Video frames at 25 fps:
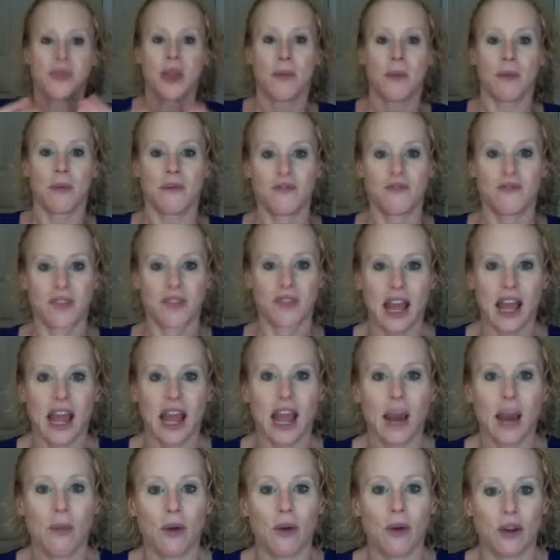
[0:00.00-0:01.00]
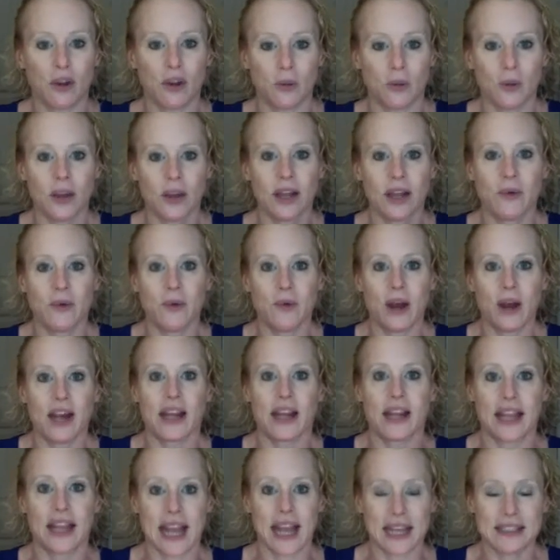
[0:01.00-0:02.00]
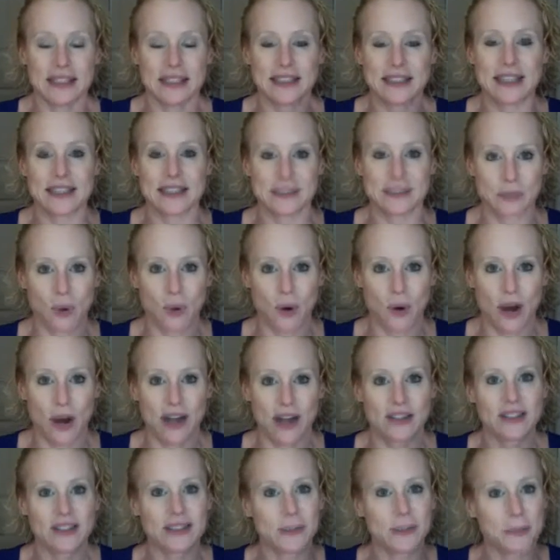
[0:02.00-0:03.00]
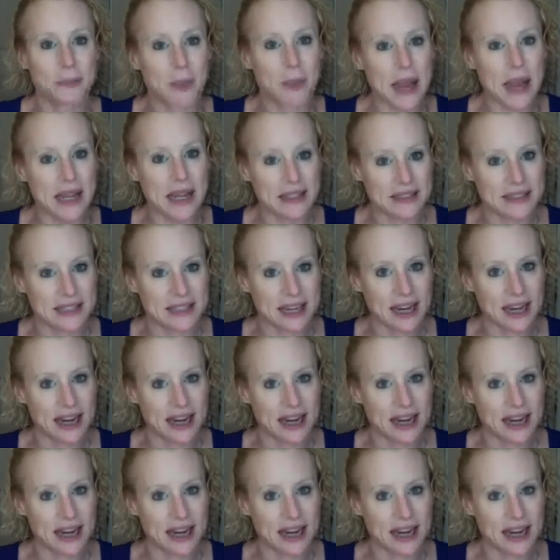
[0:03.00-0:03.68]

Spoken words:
But for the camera, you really want less is more and just basic.